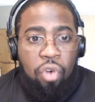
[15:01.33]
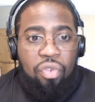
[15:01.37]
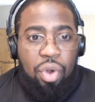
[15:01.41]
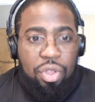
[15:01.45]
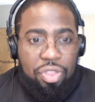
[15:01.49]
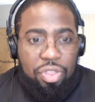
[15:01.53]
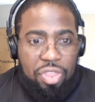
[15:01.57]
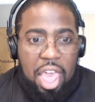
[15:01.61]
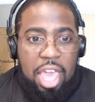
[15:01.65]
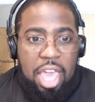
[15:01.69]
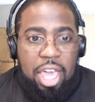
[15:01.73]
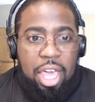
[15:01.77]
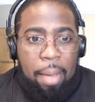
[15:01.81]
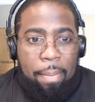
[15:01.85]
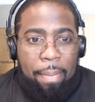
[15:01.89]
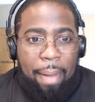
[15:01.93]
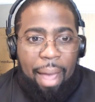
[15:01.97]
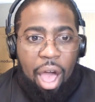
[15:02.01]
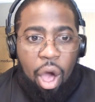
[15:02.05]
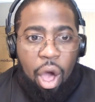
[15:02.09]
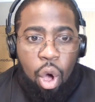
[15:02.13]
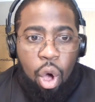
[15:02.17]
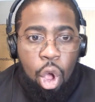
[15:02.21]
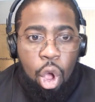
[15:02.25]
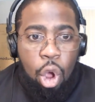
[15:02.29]
We think
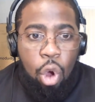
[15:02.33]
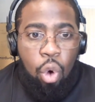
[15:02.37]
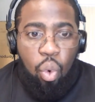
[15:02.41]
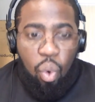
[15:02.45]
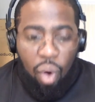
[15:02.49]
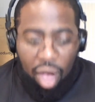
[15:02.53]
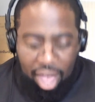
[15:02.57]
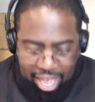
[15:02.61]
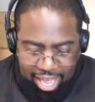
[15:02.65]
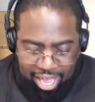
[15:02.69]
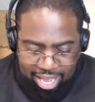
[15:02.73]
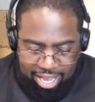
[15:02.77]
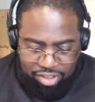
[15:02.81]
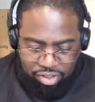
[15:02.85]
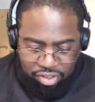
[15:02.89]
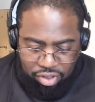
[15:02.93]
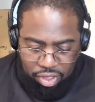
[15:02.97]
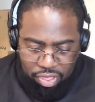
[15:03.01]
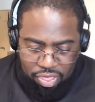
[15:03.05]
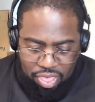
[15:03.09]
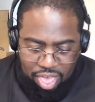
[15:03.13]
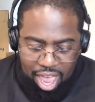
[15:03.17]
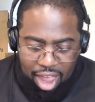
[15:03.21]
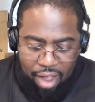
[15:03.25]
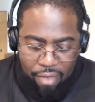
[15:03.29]
about ways
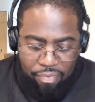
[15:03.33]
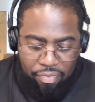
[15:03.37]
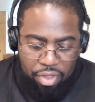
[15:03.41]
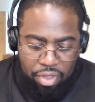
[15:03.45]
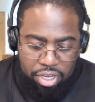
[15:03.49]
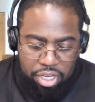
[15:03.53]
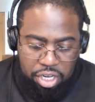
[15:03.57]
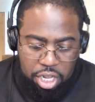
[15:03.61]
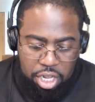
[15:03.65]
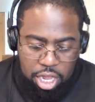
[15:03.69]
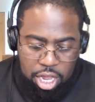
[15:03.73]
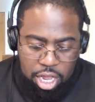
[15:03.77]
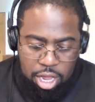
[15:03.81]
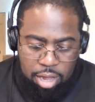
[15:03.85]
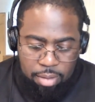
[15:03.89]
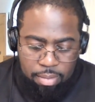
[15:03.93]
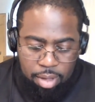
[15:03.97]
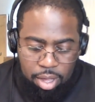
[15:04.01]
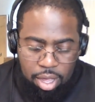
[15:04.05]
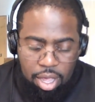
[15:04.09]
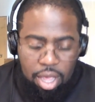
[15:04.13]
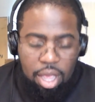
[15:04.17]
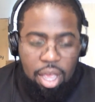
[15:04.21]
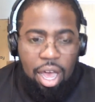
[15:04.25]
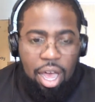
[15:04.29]
that the team
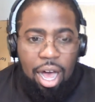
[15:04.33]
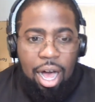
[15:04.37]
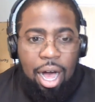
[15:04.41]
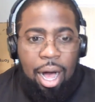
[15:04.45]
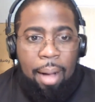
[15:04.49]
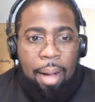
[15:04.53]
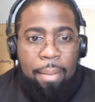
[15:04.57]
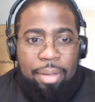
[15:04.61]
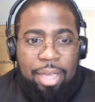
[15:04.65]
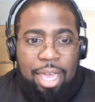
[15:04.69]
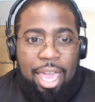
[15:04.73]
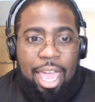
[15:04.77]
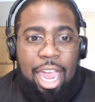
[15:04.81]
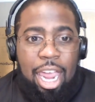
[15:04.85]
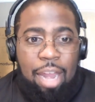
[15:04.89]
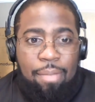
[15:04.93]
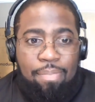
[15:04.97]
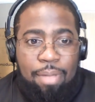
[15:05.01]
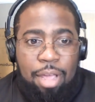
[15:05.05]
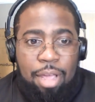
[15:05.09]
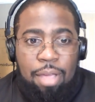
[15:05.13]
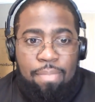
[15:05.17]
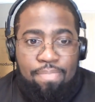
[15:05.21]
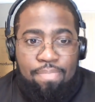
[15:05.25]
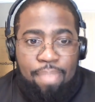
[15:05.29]
can
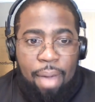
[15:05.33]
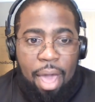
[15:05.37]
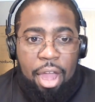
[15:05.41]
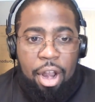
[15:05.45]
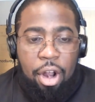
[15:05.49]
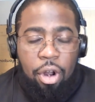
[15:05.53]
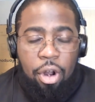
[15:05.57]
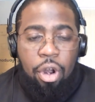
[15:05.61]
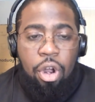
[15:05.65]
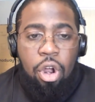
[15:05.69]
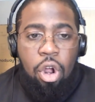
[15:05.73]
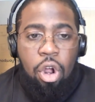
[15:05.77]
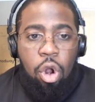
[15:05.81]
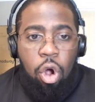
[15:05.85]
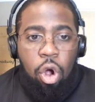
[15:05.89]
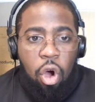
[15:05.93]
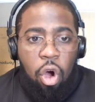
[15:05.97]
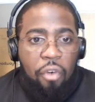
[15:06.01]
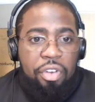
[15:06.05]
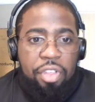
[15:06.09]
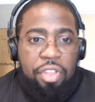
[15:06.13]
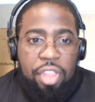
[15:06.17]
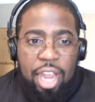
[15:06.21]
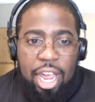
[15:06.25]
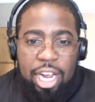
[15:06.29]
be better
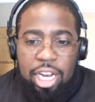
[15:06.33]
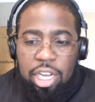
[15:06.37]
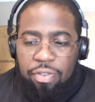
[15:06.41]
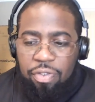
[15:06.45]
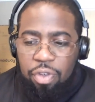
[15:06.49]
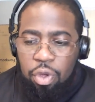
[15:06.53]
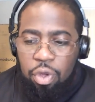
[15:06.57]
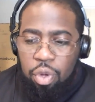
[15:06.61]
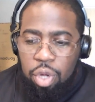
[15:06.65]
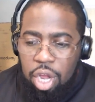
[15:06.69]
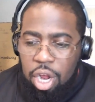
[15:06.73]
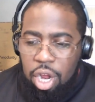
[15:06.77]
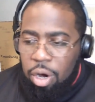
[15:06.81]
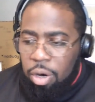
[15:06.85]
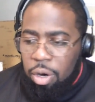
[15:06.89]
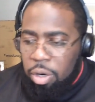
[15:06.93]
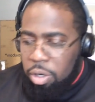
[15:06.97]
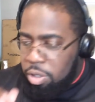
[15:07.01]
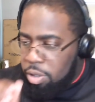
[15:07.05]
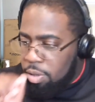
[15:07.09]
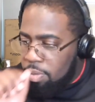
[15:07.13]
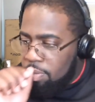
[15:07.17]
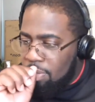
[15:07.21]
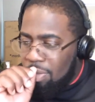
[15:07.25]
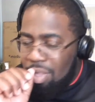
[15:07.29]
over the next few years.
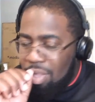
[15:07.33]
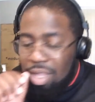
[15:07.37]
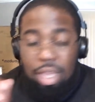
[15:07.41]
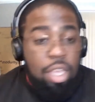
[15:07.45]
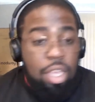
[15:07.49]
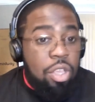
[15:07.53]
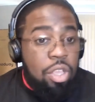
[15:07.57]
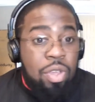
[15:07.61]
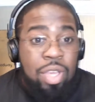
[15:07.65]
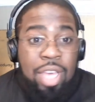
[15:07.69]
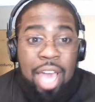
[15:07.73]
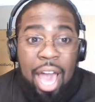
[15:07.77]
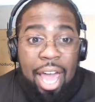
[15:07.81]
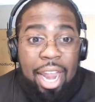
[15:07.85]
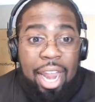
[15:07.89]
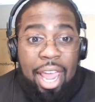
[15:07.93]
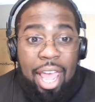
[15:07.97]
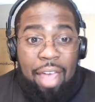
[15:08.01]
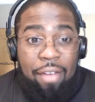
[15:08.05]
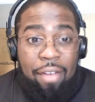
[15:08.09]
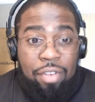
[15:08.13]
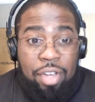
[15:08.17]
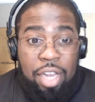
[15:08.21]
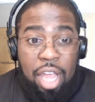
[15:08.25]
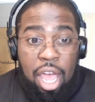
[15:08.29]
You got to
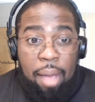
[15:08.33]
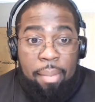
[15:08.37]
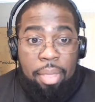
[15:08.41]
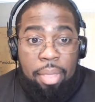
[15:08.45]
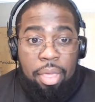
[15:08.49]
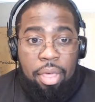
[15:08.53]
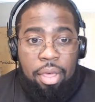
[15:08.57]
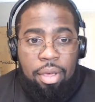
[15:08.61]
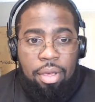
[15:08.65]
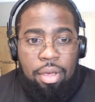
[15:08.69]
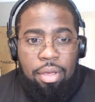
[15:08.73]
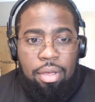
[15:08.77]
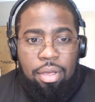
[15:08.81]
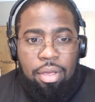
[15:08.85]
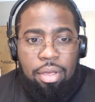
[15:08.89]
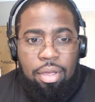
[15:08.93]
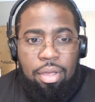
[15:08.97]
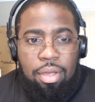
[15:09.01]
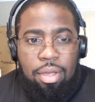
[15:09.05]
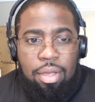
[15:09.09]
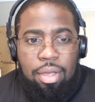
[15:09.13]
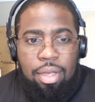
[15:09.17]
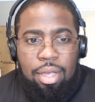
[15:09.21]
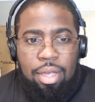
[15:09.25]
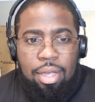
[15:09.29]
have depth.
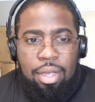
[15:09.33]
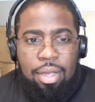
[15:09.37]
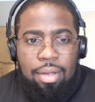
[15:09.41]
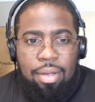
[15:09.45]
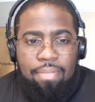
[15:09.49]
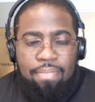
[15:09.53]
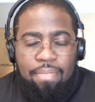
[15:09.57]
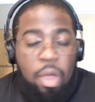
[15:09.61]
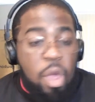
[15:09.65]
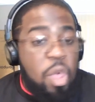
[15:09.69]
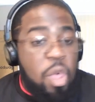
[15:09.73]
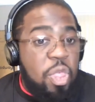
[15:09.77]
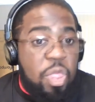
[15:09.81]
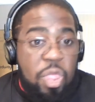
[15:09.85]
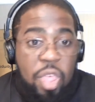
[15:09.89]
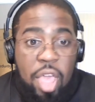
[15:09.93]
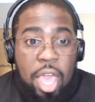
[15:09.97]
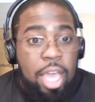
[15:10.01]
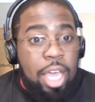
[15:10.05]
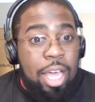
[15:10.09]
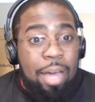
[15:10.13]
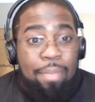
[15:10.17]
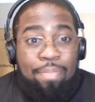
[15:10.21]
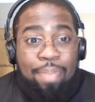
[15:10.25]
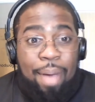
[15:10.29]

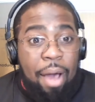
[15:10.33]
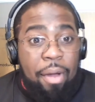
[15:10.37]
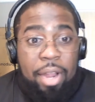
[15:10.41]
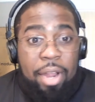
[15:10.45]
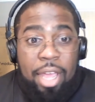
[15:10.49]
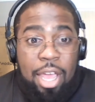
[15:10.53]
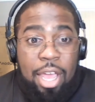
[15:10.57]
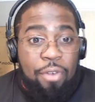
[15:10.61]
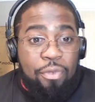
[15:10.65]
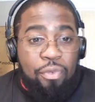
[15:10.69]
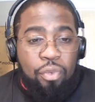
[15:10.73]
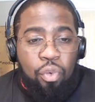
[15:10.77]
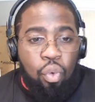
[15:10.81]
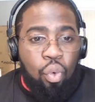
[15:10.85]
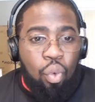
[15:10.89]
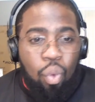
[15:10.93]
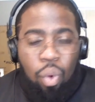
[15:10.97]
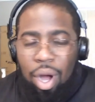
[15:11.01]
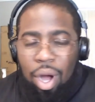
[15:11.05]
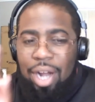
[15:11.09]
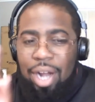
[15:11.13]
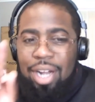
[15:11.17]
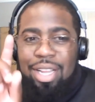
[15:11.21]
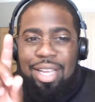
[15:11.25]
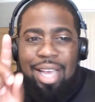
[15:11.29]
Think about if
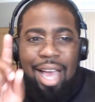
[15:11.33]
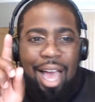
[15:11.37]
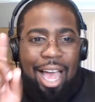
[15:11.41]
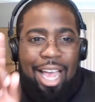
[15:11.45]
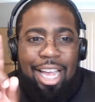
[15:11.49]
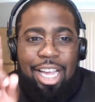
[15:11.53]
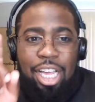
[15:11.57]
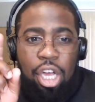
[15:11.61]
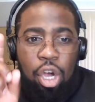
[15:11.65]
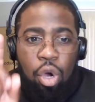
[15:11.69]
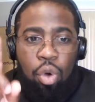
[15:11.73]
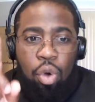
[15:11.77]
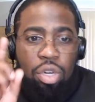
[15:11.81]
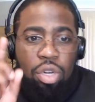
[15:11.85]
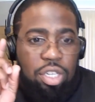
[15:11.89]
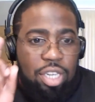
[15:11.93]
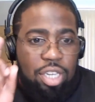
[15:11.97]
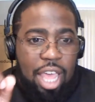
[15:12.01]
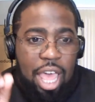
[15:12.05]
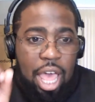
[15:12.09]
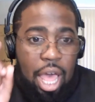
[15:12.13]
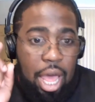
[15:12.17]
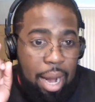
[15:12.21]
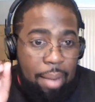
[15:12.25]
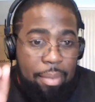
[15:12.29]
one guy goes
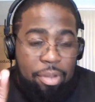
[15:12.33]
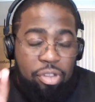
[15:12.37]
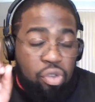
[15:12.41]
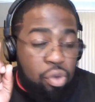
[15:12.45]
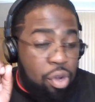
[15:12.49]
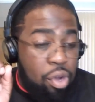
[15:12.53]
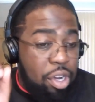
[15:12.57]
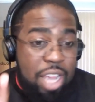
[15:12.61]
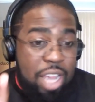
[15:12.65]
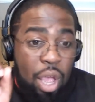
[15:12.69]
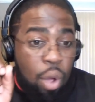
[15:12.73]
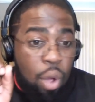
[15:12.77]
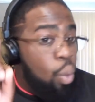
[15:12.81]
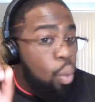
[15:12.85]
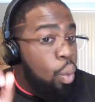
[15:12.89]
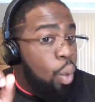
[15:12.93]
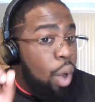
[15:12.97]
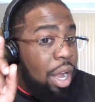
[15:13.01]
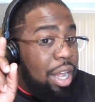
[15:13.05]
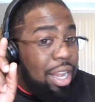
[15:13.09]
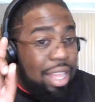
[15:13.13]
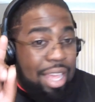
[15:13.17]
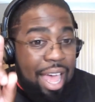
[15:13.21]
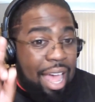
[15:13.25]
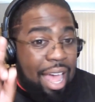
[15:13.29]
down. I'm just going to say
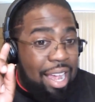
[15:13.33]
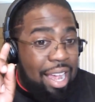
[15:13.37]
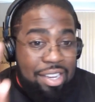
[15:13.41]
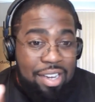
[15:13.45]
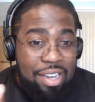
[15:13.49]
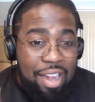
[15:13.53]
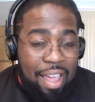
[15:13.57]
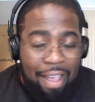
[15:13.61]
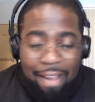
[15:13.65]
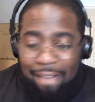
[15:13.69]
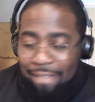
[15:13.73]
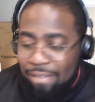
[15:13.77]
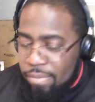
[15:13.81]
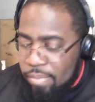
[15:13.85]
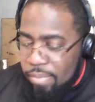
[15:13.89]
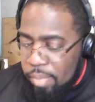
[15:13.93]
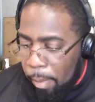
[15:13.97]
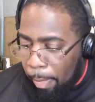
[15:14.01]
one guy's name.